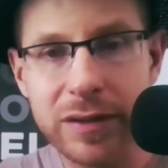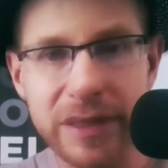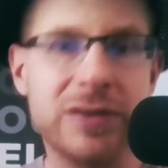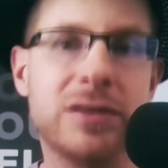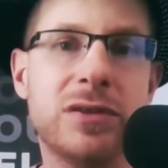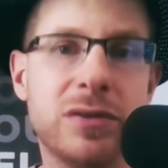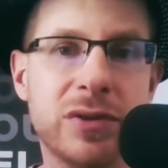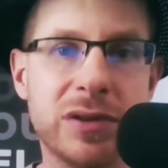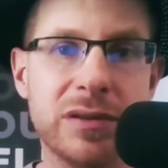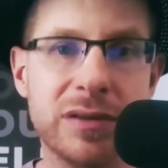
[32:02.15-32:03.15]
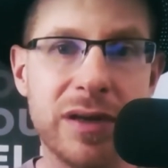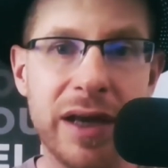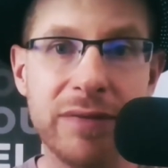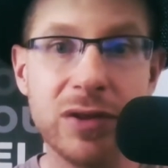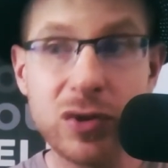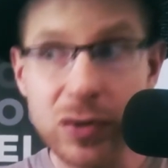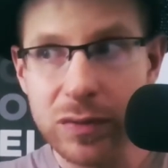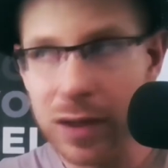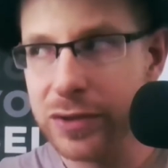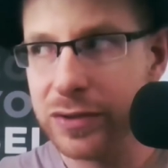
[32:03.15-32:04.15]
institutions are having
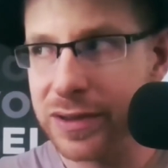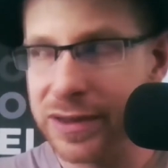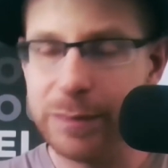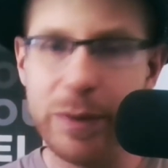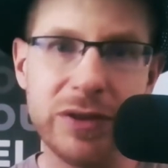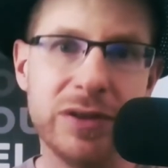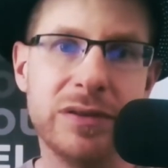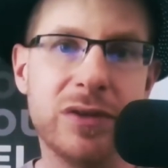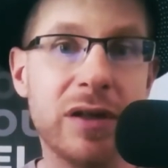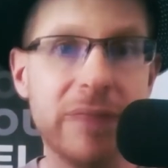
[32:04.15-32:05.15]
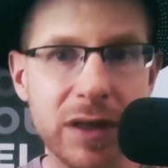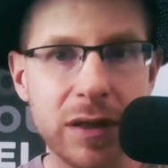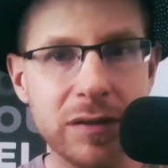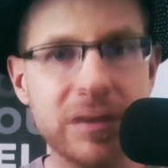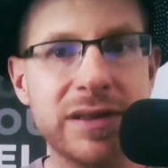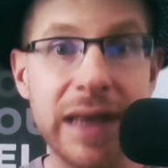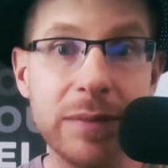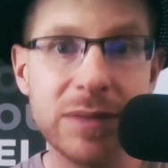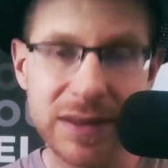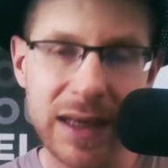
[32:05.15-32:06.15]
two hundred expressions. All of the other
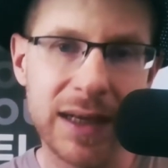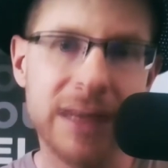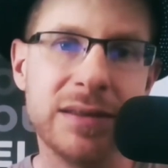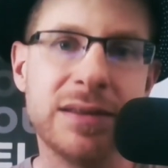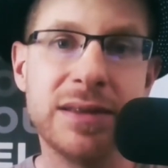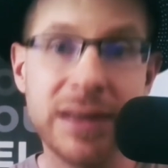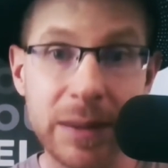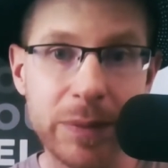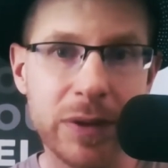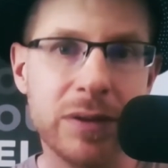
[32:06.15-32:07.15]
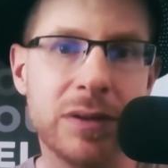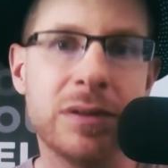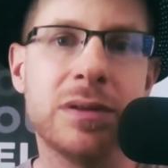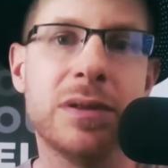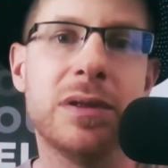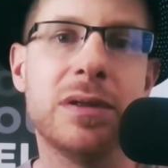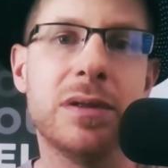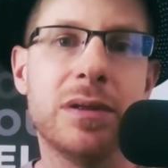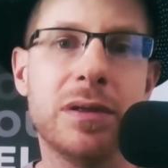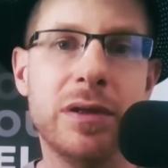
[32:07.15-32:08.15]
same size, typical,
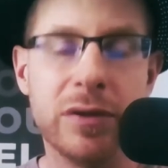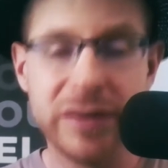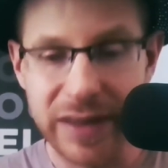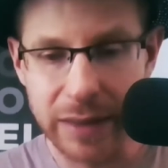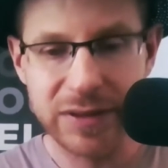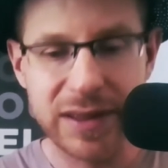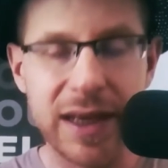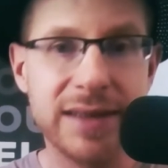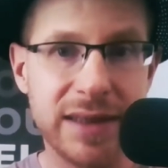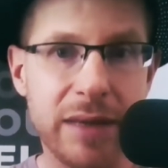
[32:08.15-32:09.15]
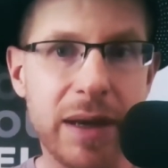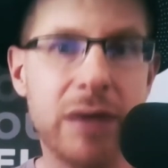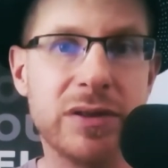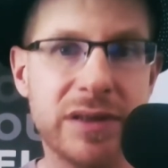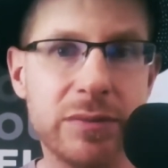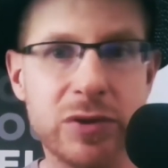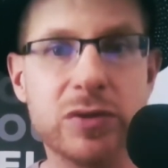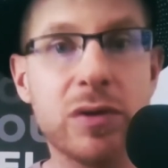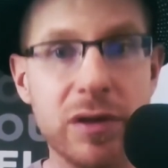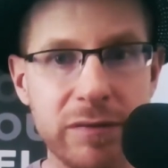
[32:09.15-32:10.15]
you know, same size, same hour, same
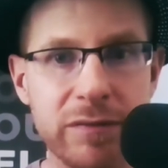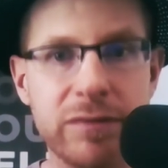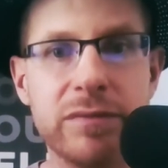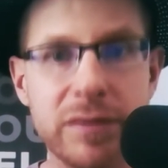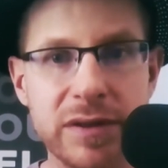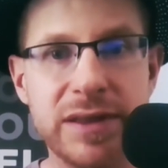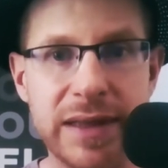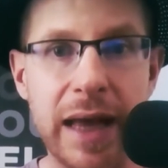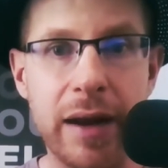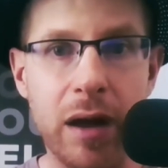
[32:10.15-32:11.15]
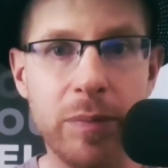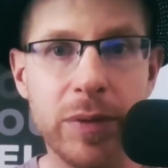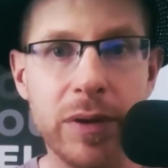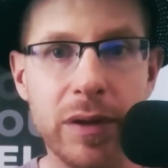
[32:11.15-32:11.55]
sort of setup